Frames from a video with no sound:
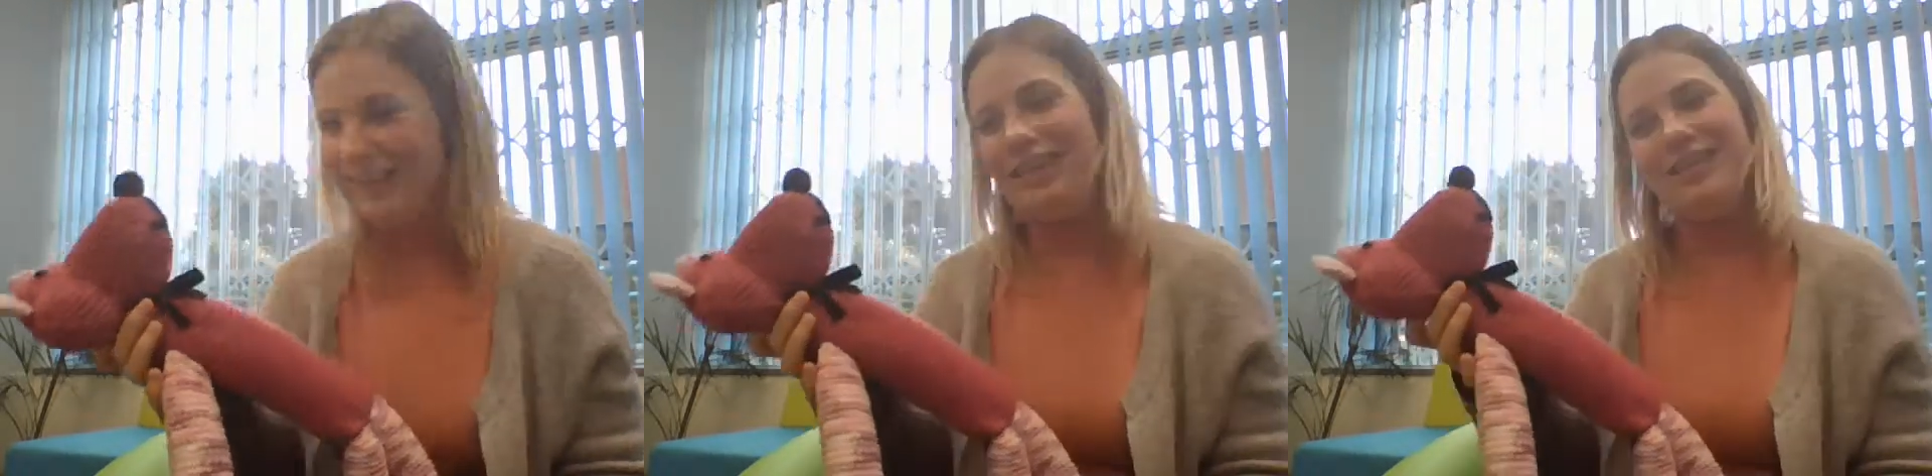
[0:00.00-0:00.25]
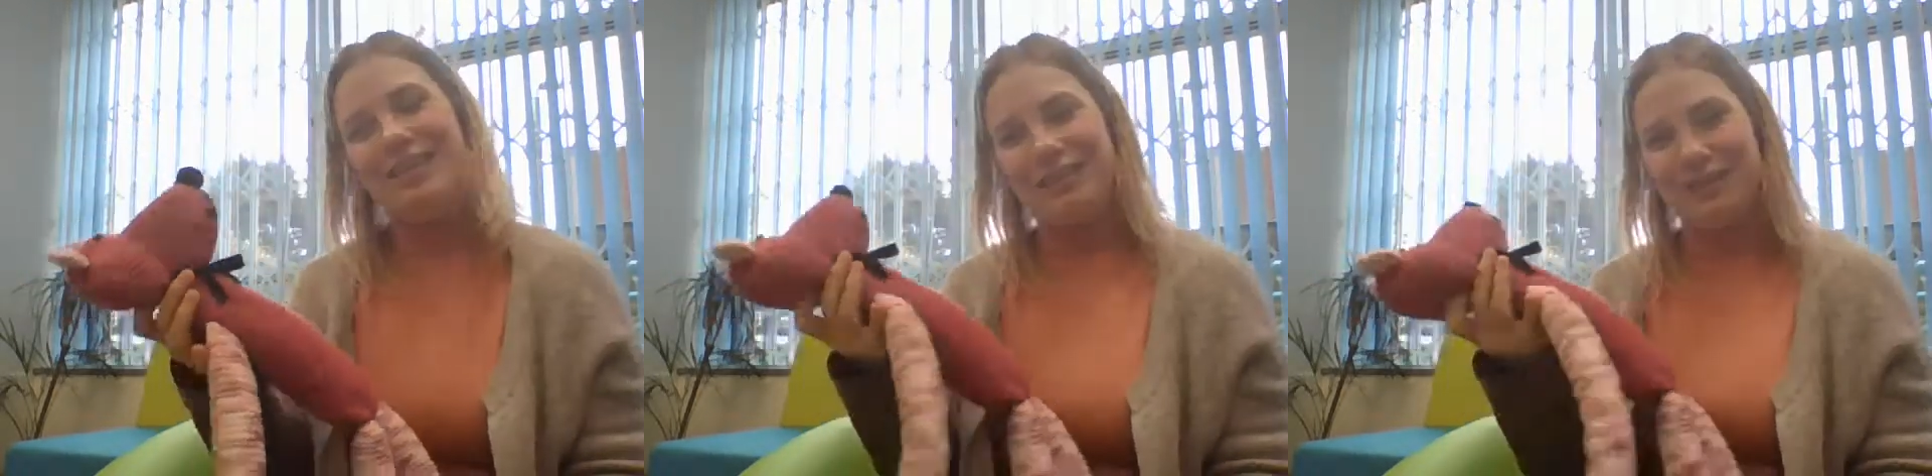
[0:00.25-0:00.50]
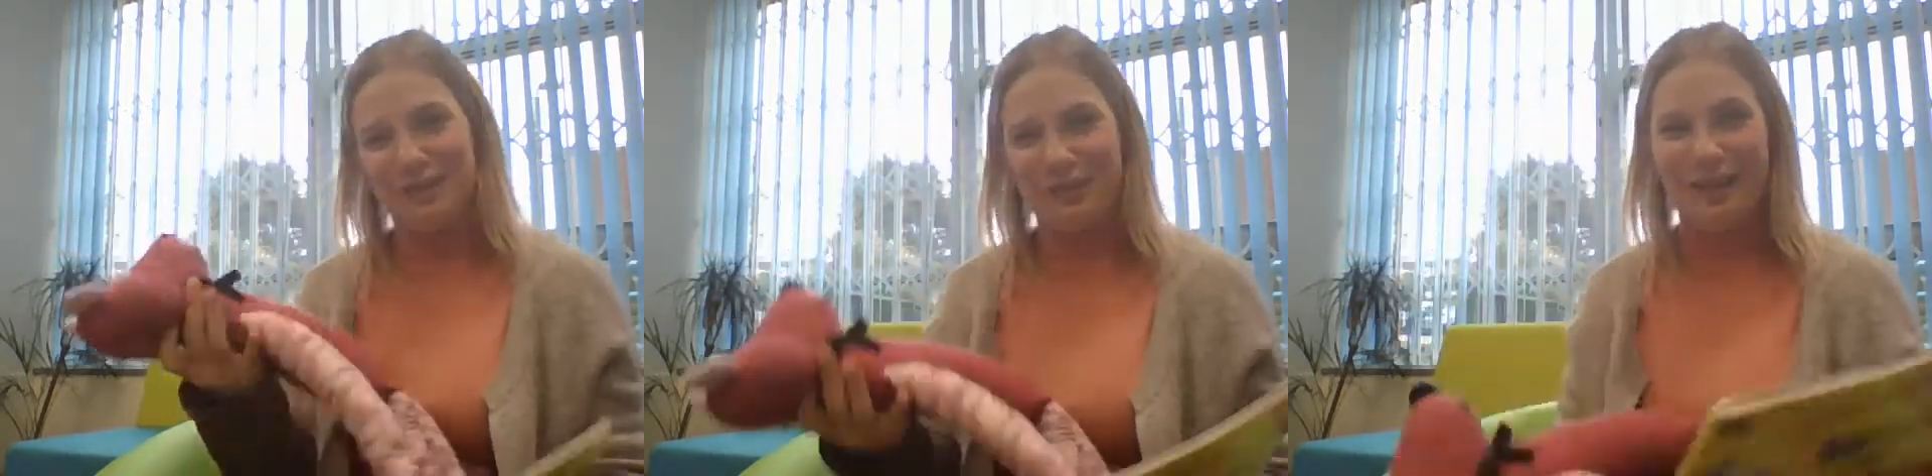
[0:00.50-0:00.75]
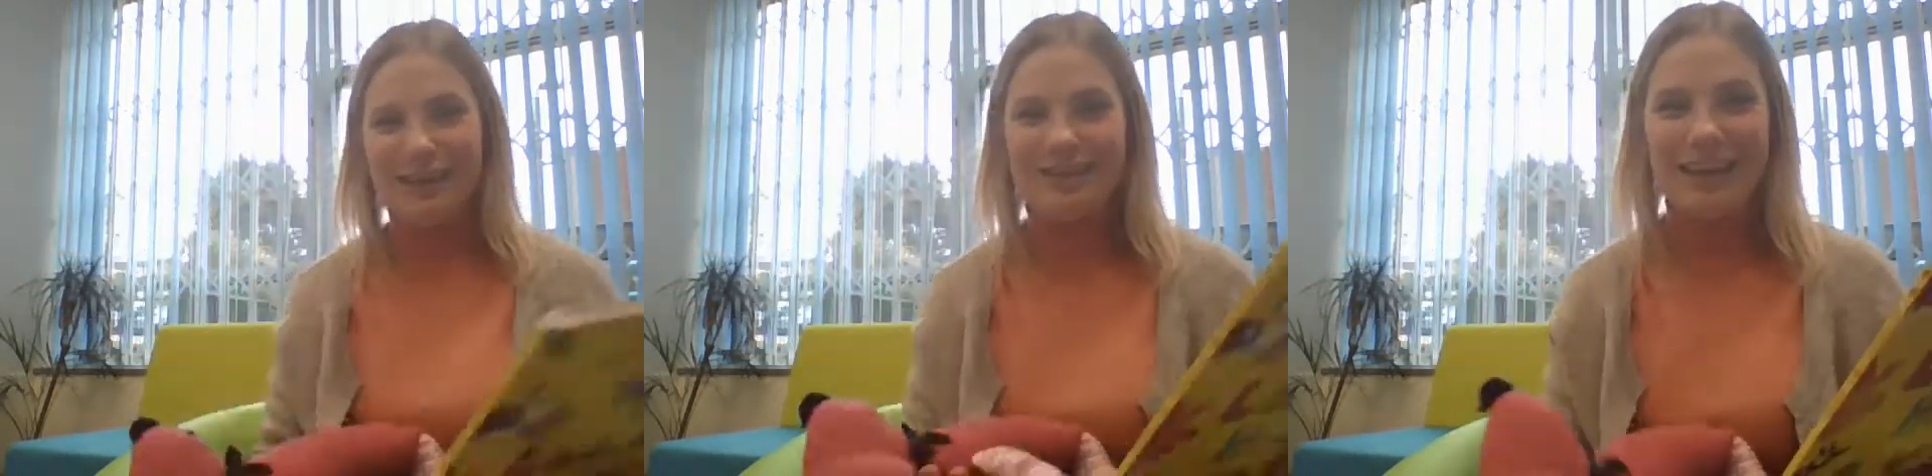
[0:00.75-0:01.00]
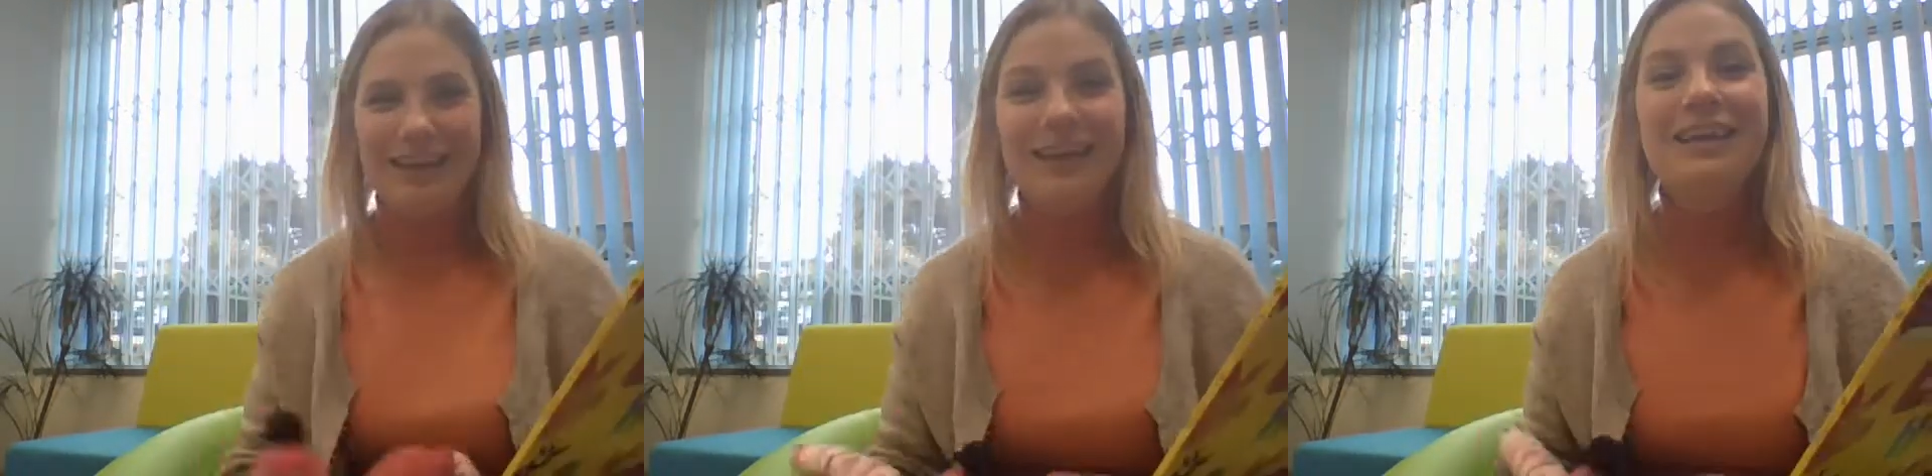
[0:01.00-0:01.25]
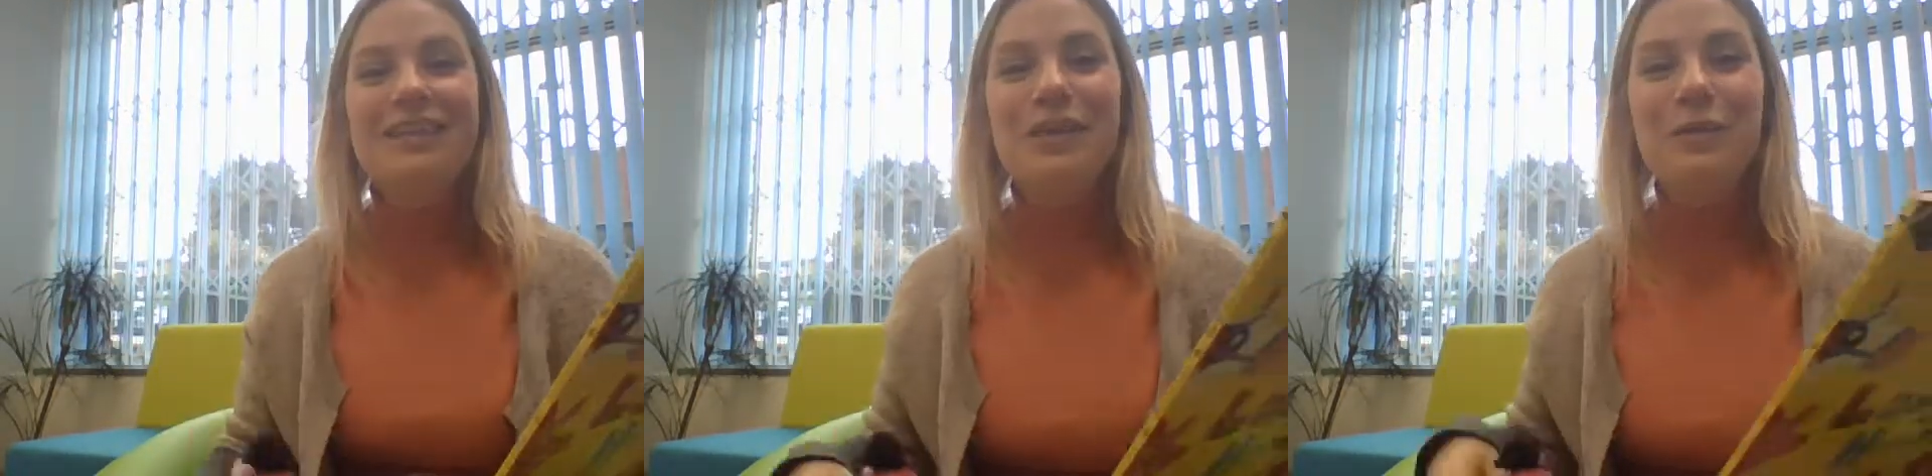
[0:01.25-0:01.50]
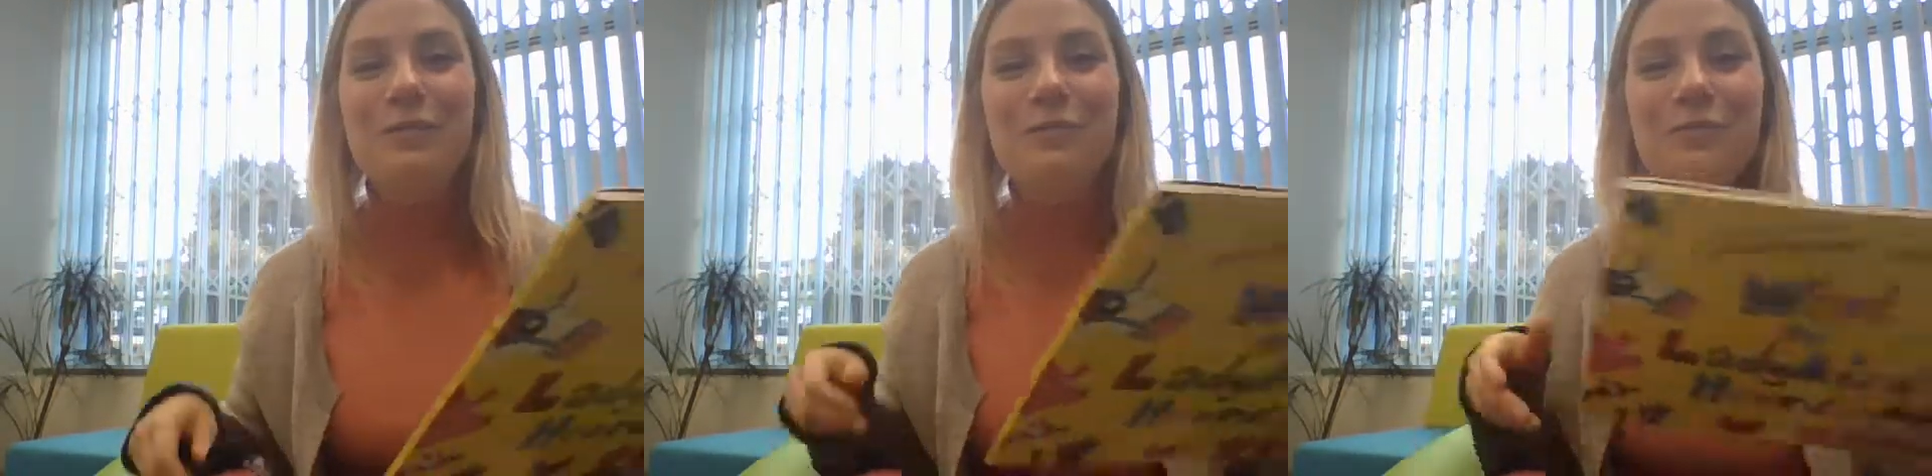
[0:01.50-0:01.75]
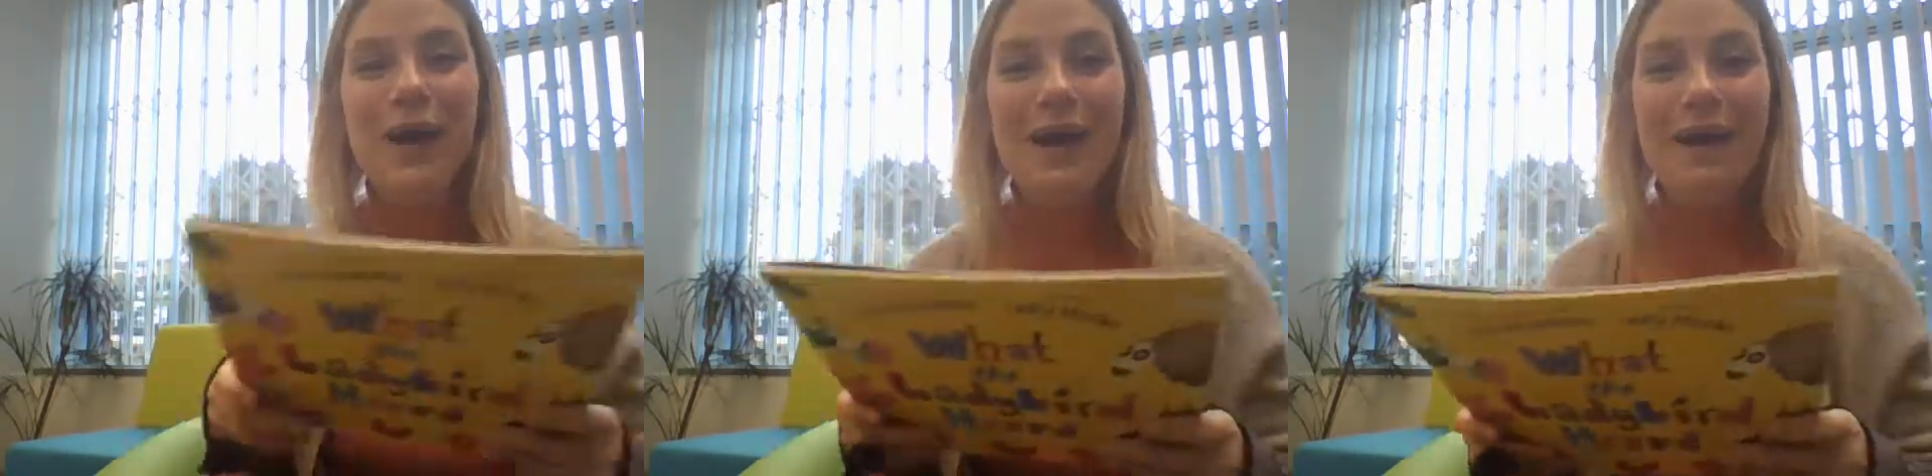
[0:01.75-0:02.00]
That's such a good idea. So
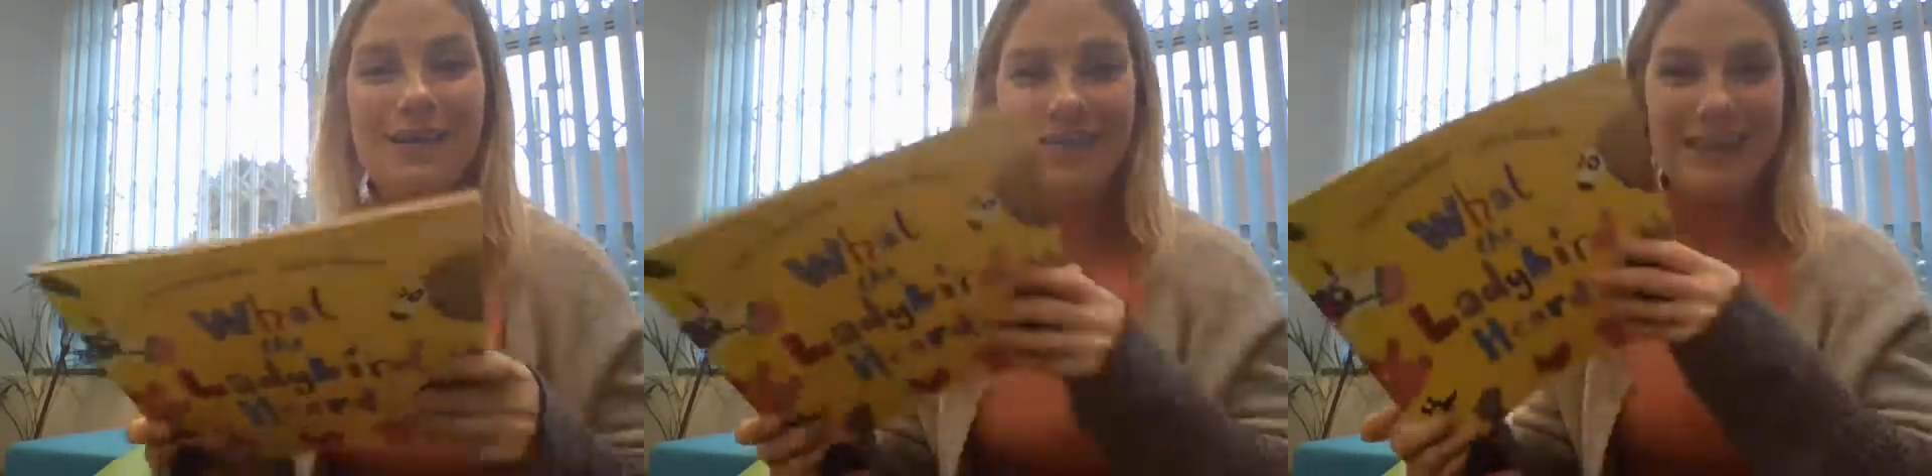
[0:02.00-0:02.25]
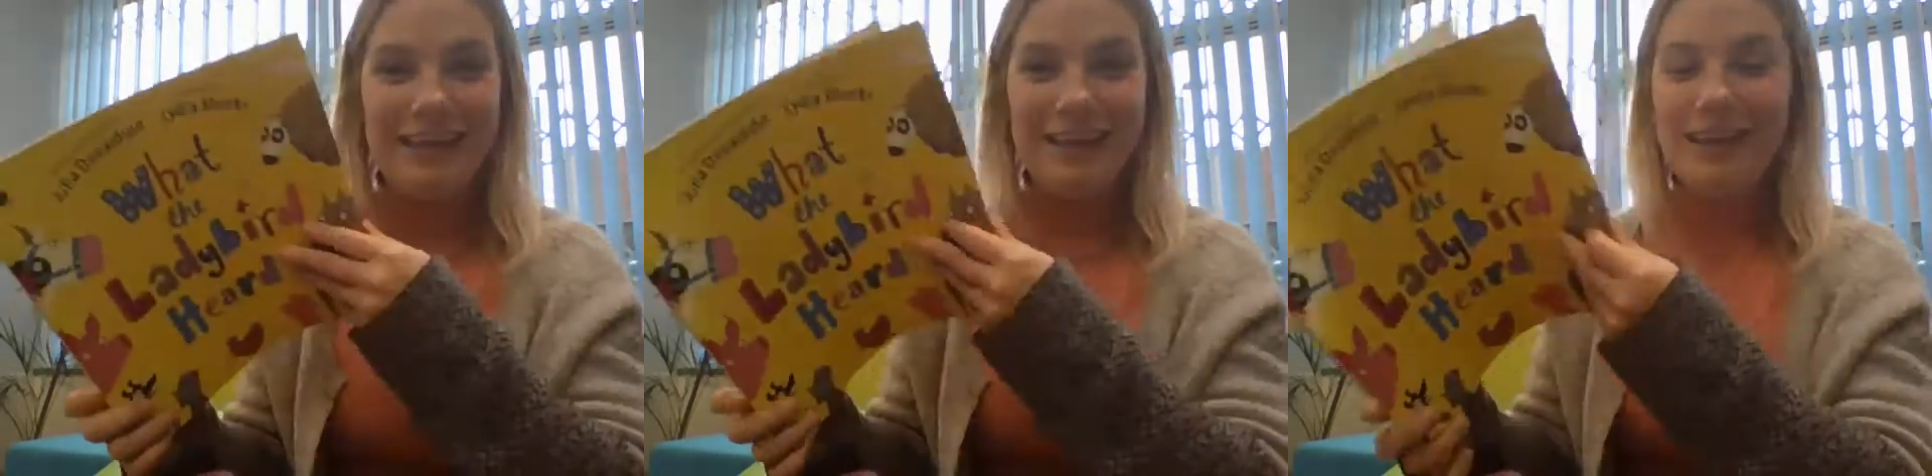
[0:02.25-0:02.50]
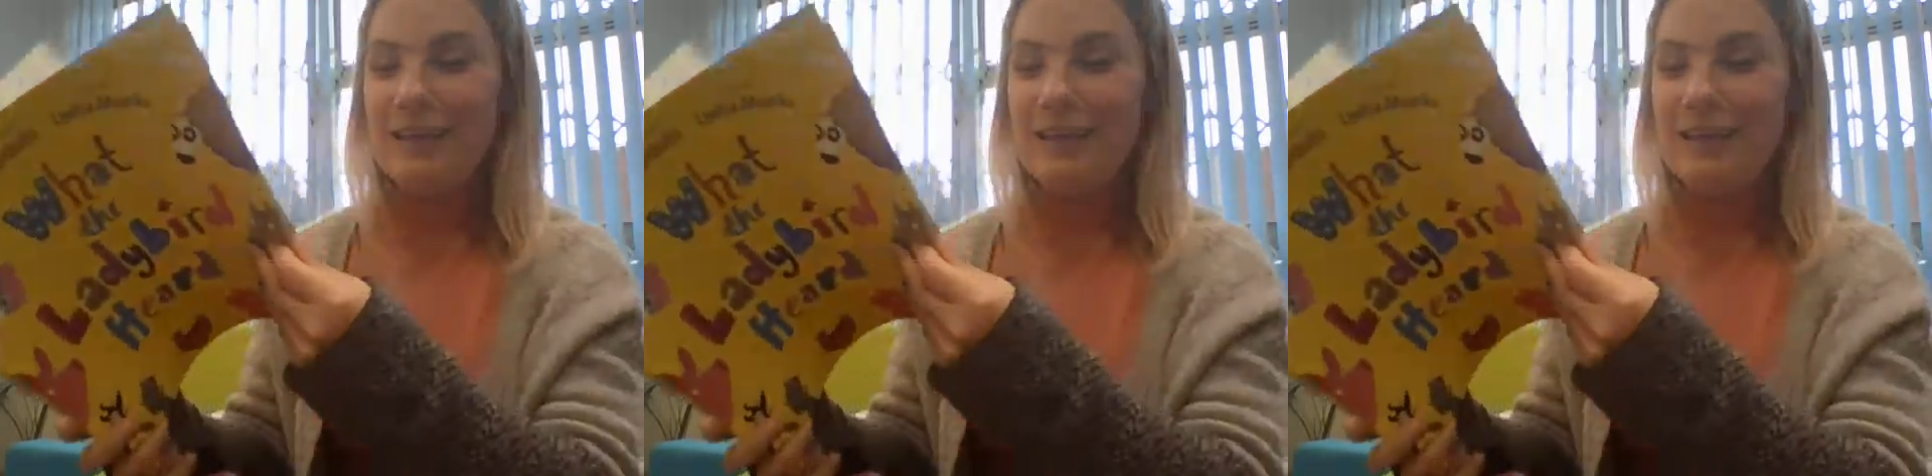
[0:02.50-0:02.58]
Bertie,